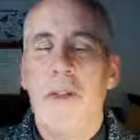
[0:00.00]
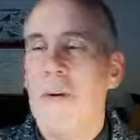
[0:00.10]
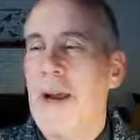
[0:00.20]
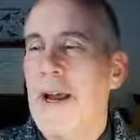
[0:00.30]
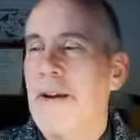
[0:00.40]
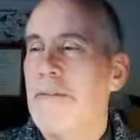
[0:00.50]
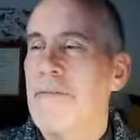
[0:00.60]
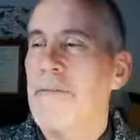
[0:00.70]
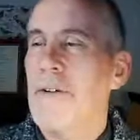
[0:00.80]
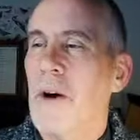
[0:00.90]
you have
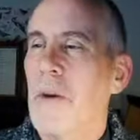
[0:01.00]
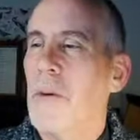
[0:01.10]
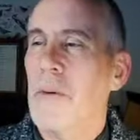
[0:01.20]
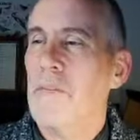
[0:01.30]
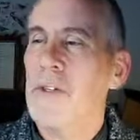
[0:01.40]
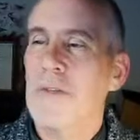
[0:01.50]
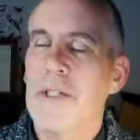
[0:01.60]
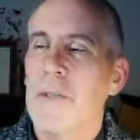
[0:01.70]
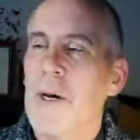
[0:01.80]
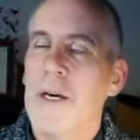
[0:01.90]
oh
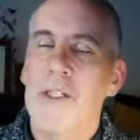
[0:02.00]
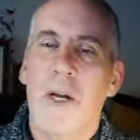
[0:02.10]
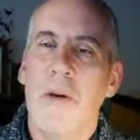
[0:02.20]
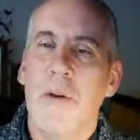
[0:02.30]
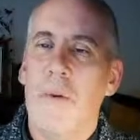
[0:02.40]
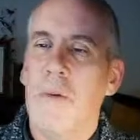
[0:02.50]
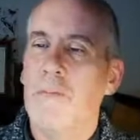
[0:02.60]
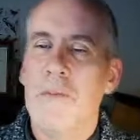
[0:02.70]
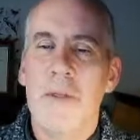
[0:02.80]
Jerusalem artichoke or